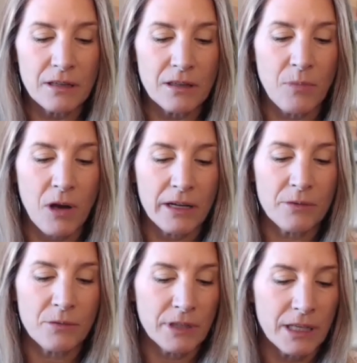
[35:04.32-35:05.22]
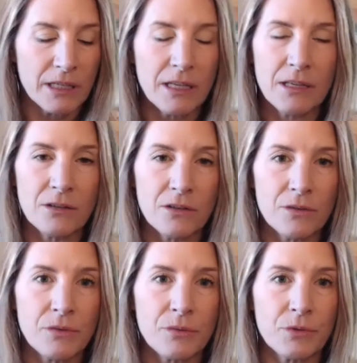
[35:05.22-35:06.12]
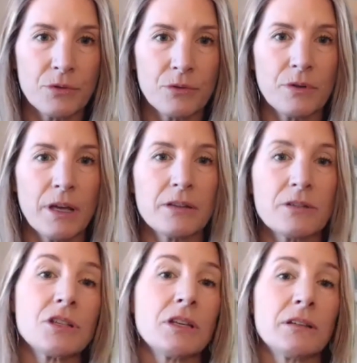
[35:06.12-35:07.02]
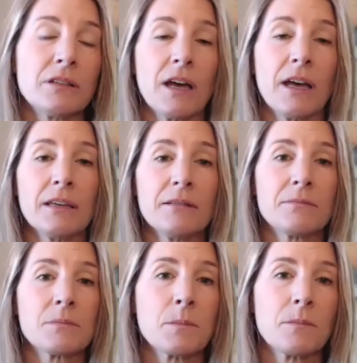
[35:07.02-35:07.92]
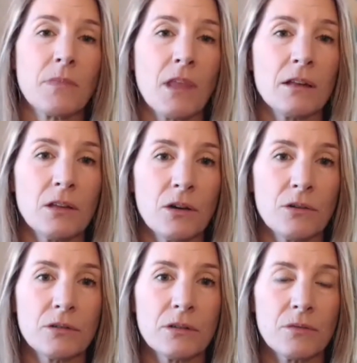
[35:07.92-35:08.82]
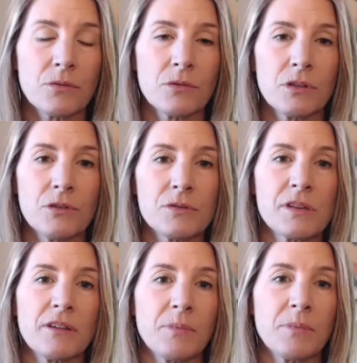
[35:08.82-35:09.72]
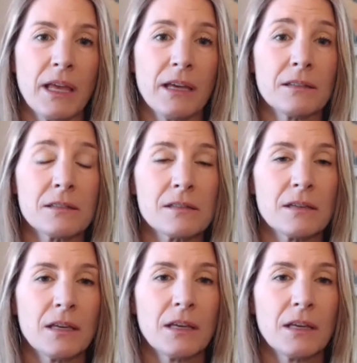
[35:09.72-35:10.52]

the body really can heal through energy and diet alone, through the use of plants.